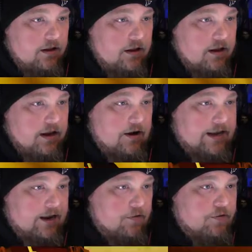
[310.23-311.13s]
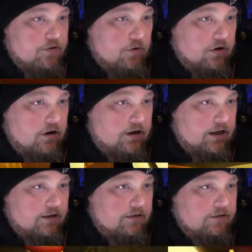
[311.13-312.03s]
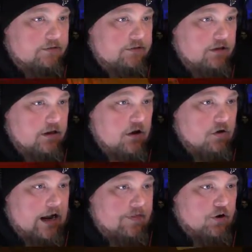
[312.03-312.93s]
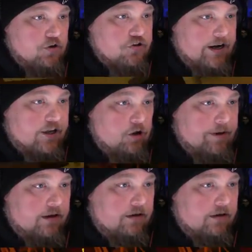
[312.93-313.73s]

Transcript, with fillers: Okay, I can't go through the door. Okay. Oh god, the girl's trying to kill me.